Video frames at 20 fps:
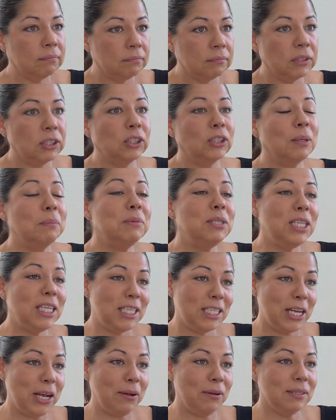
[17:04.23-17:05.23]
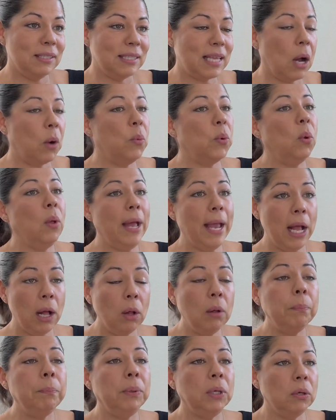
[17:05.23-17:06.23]
some details that will
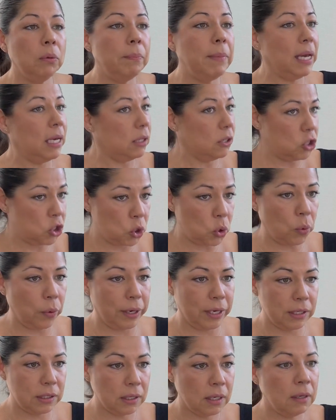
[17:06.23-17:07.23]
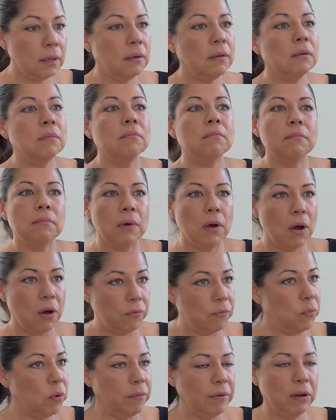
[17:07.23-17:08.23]
help you make the choice
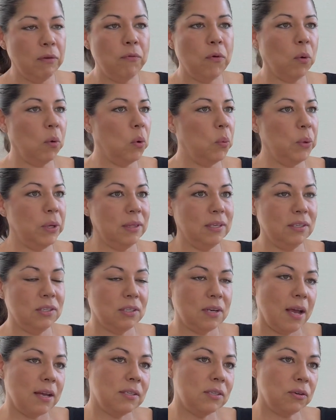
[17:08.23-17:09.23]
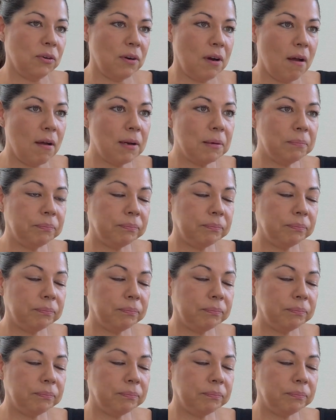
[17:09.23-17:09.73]
of moving forward with this test or not.